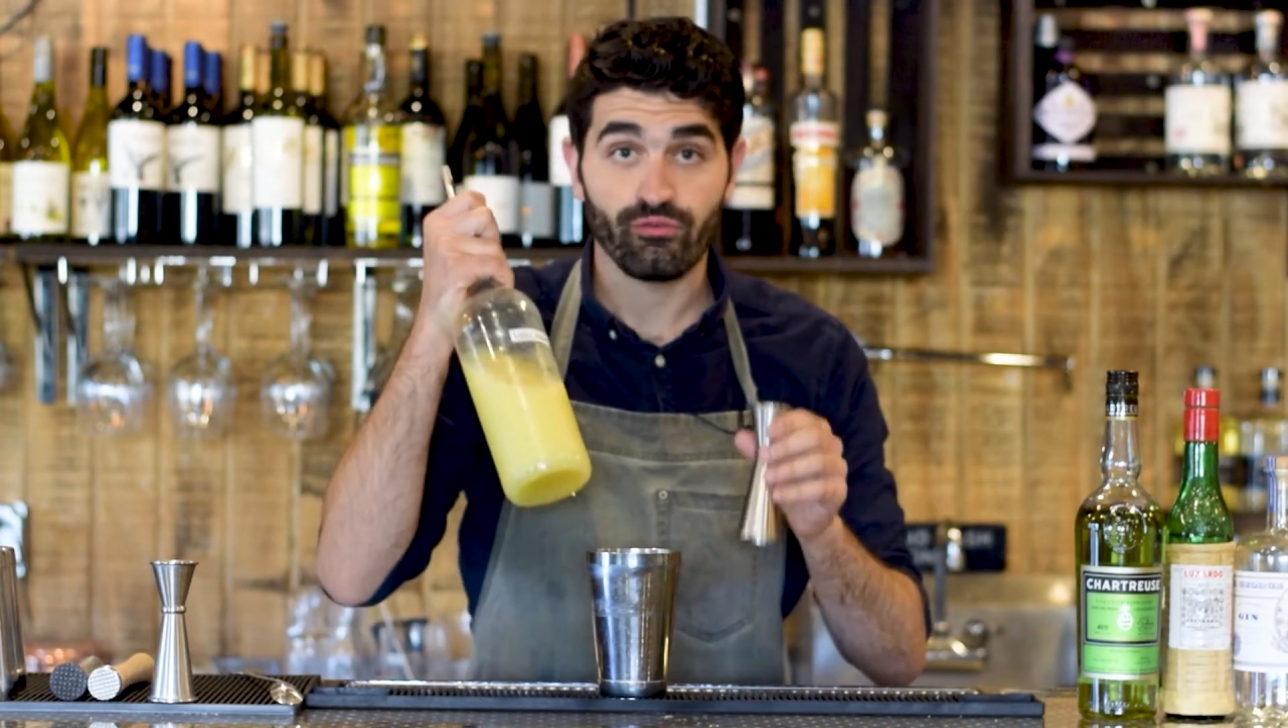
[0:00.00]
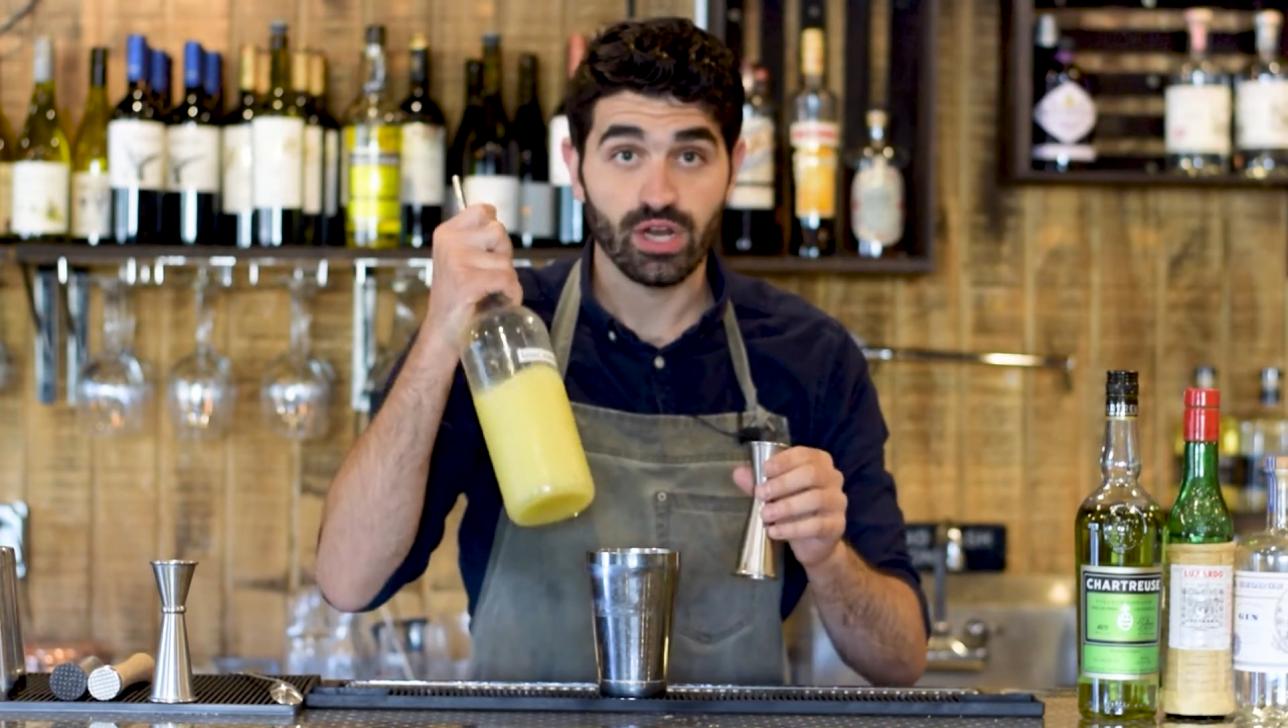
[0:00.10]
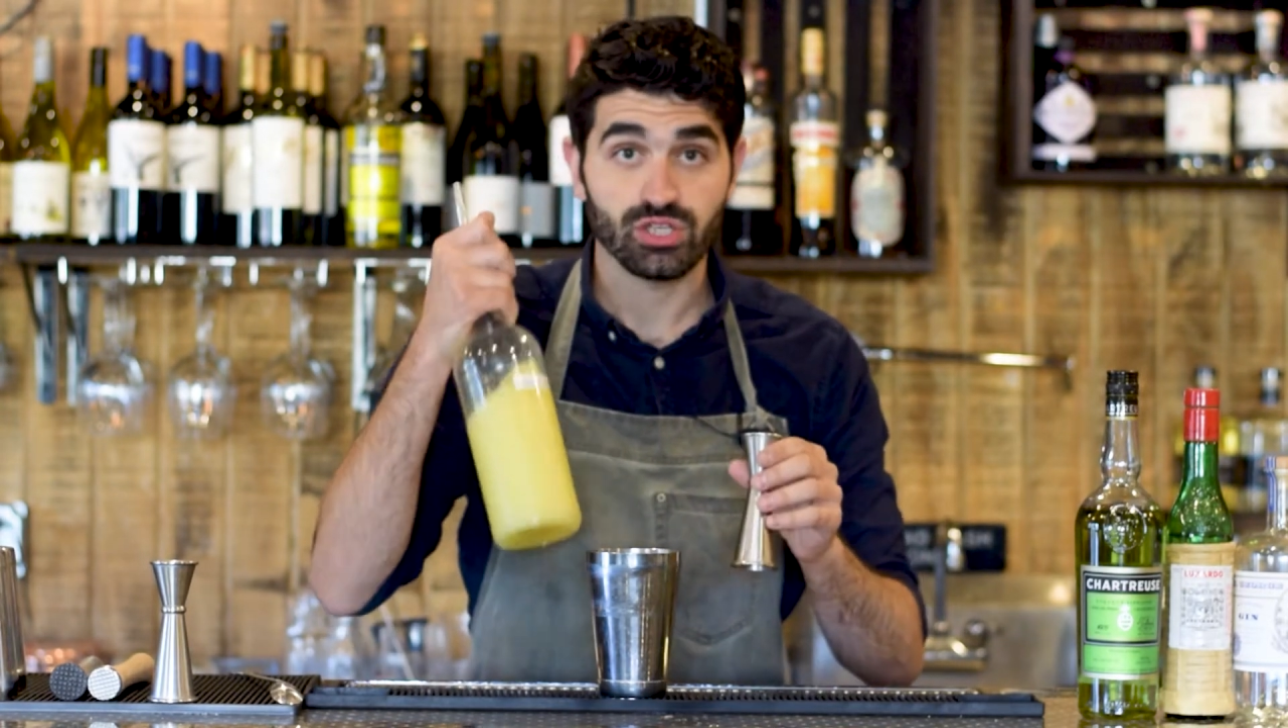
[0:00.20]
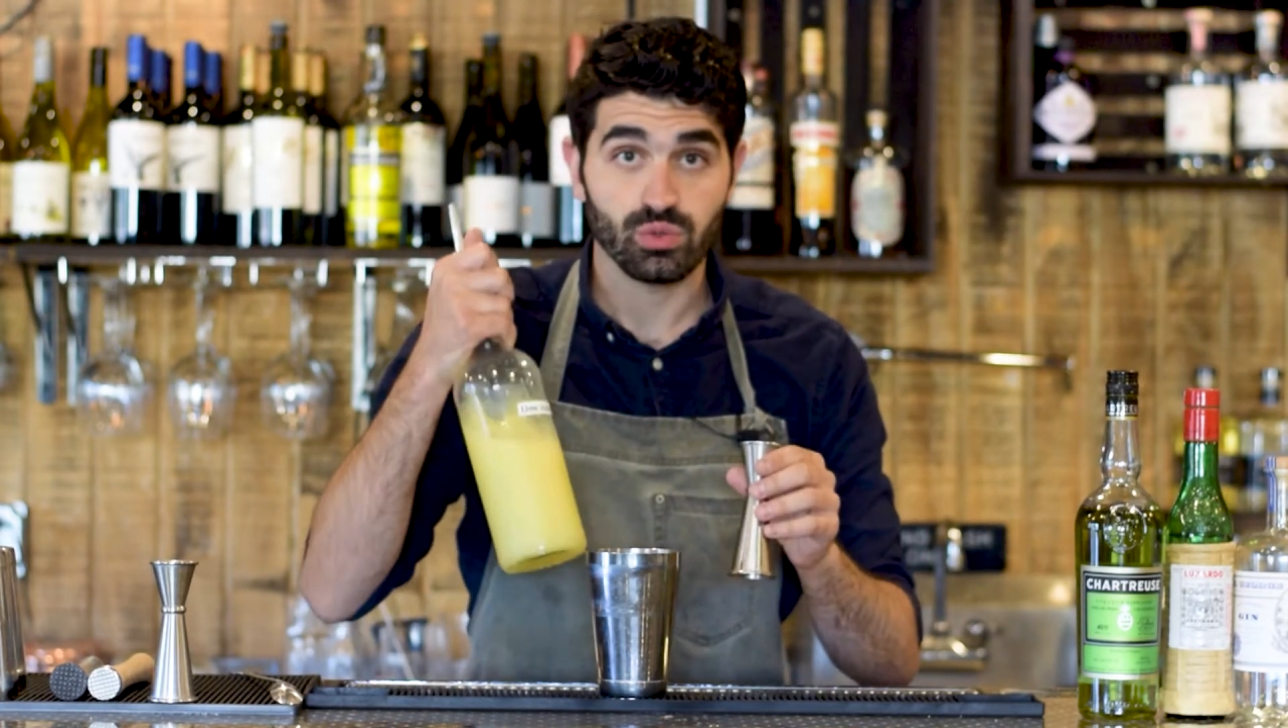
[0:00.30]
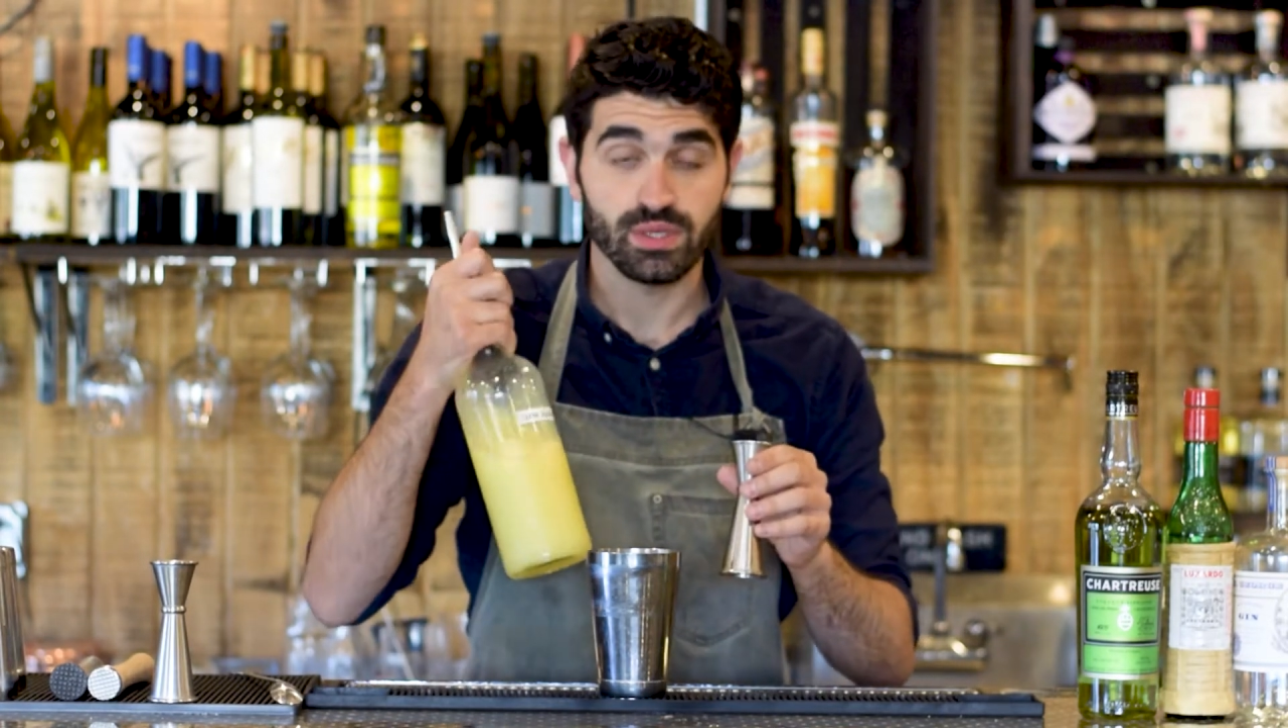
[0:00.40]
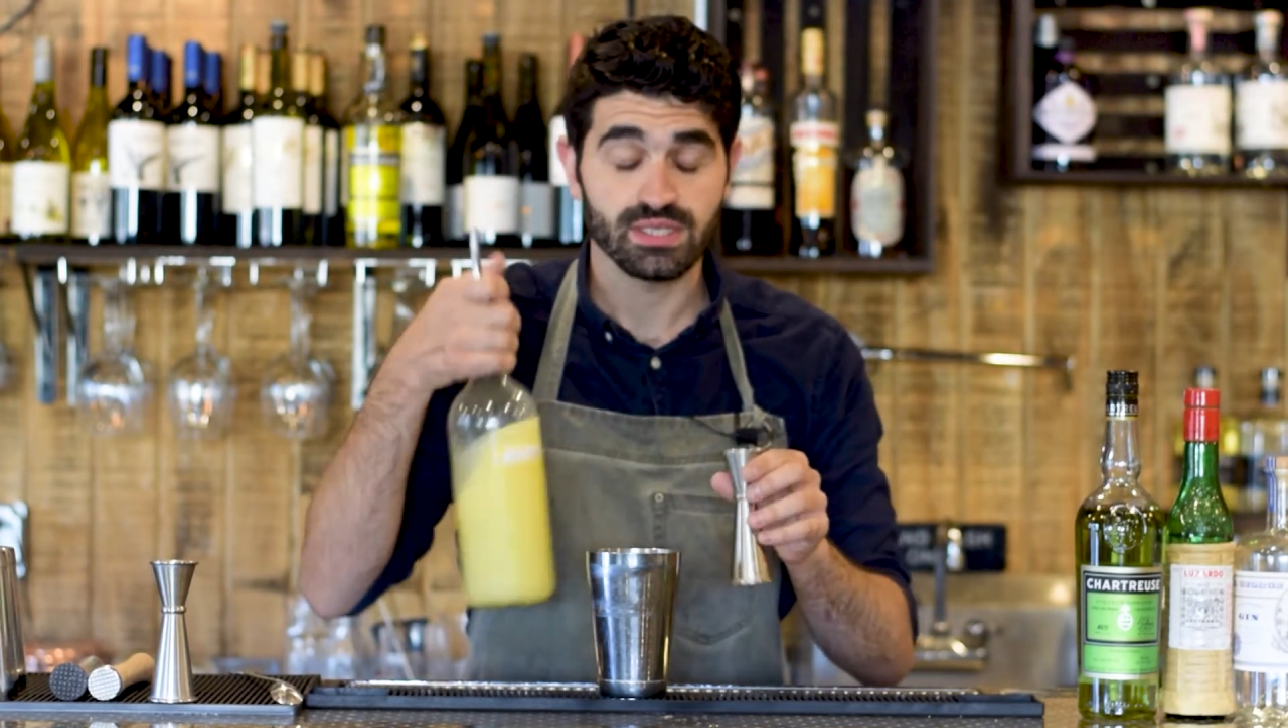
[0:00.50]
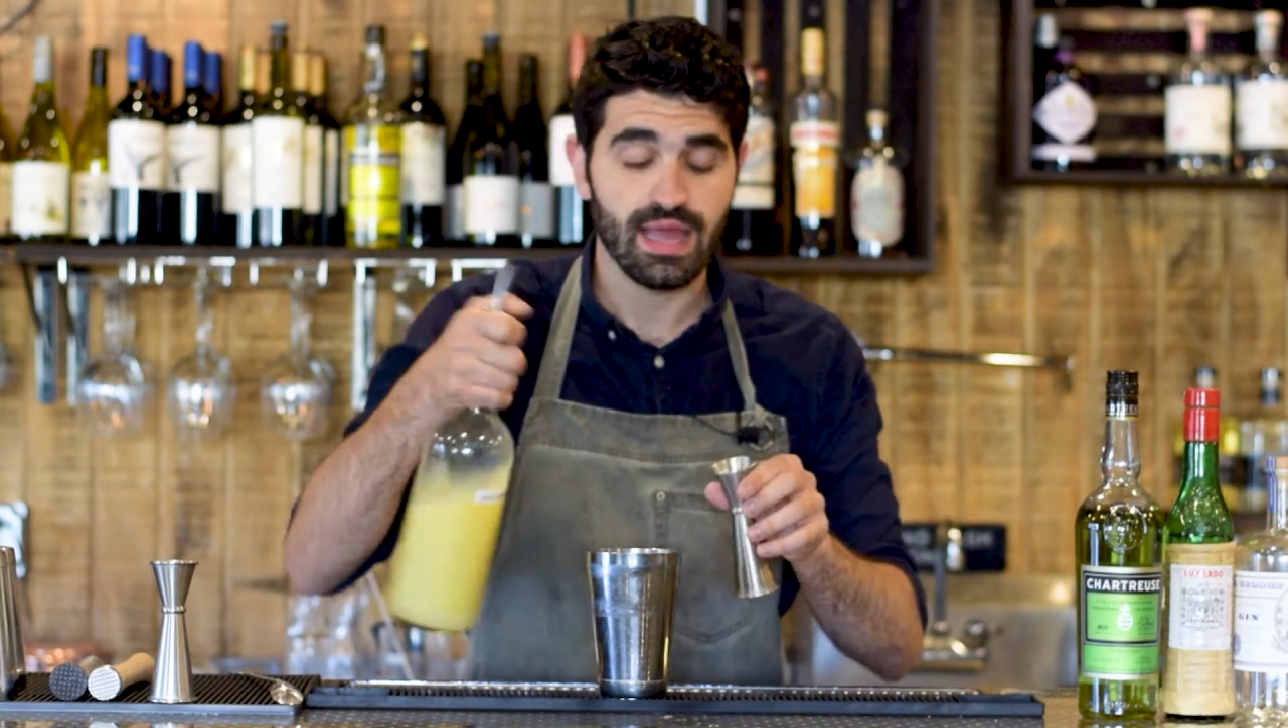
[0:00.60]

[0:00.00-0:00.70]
fresh squeezed